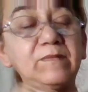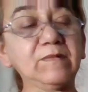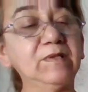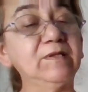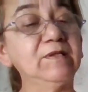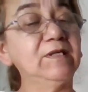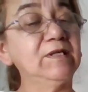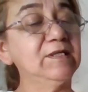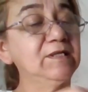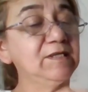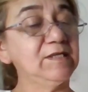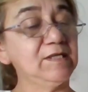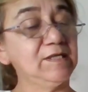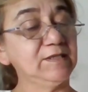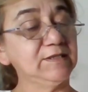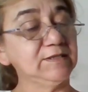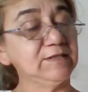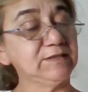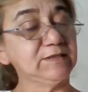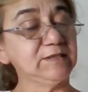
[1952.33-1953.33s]
And then it
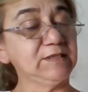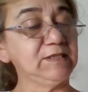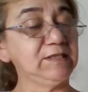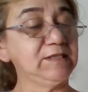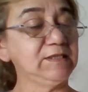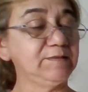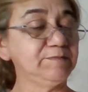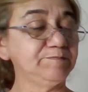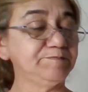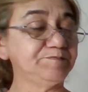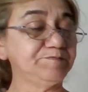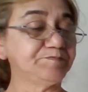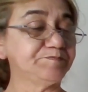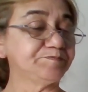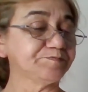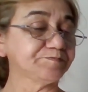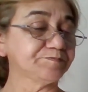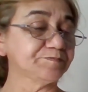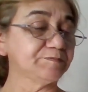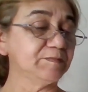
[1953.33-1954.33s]
has the
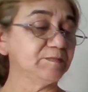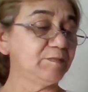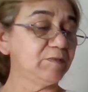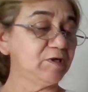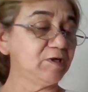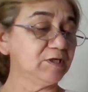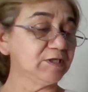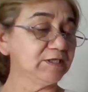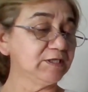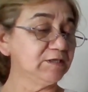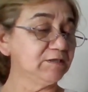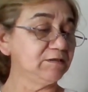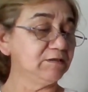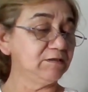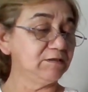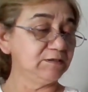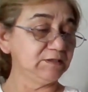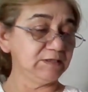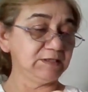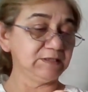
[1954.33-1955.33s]
pocket
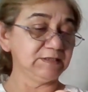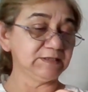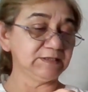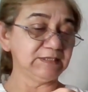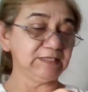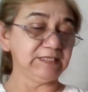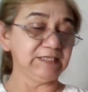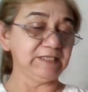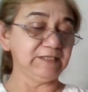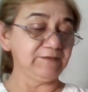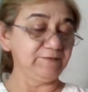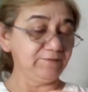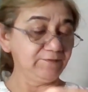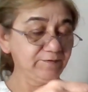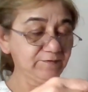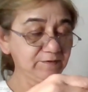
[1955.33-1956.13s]
on the sleeve.